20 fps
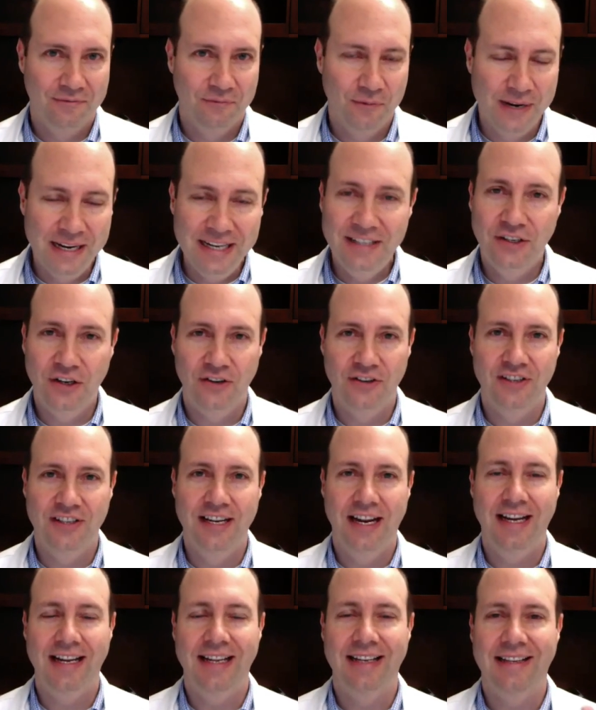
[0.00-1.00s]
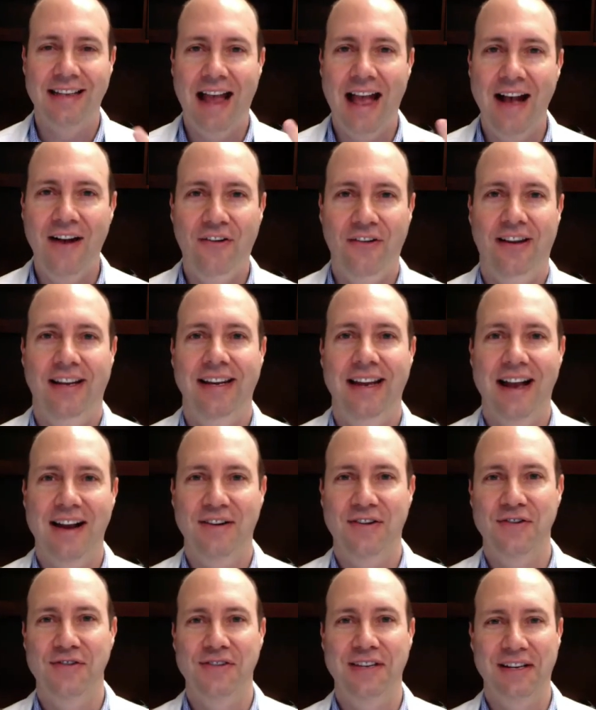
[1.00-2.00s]
research studies how can
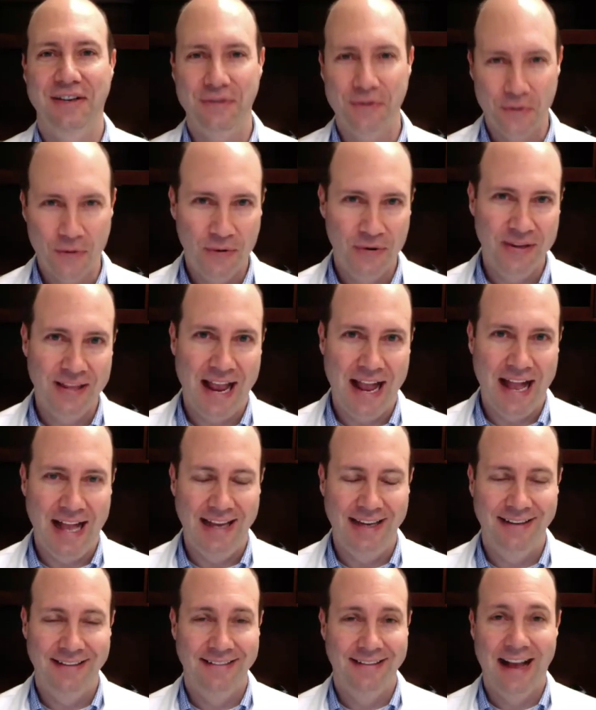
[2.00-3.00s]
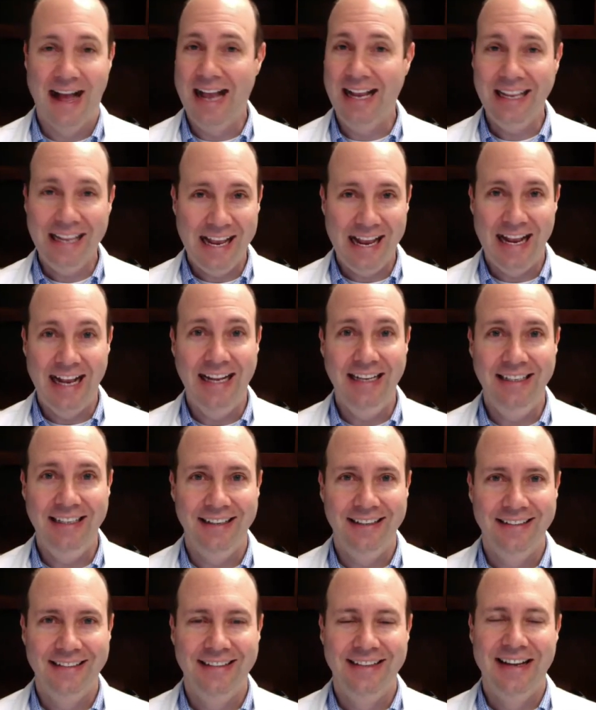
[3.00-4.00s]
doctors ignore that i can't
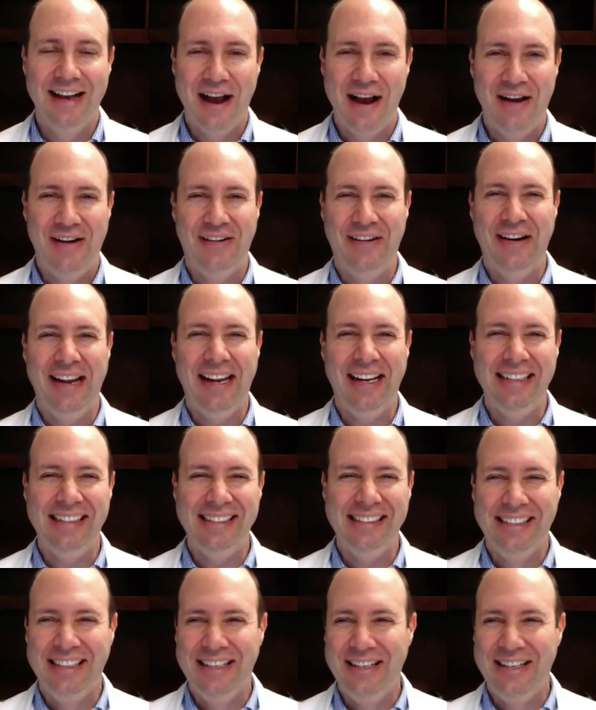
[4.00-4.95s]
all right.